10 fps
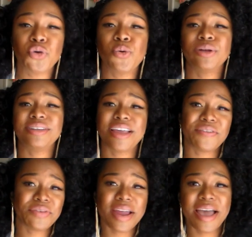you will
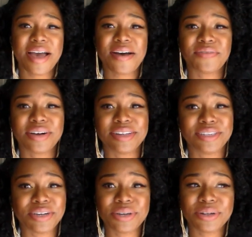never have a
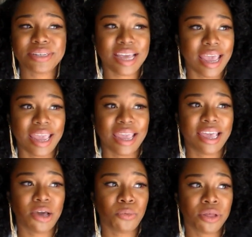dull
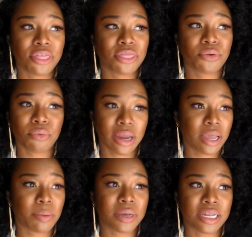day with the
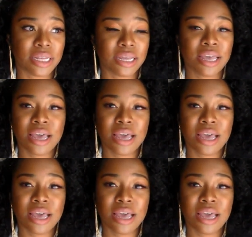ram honey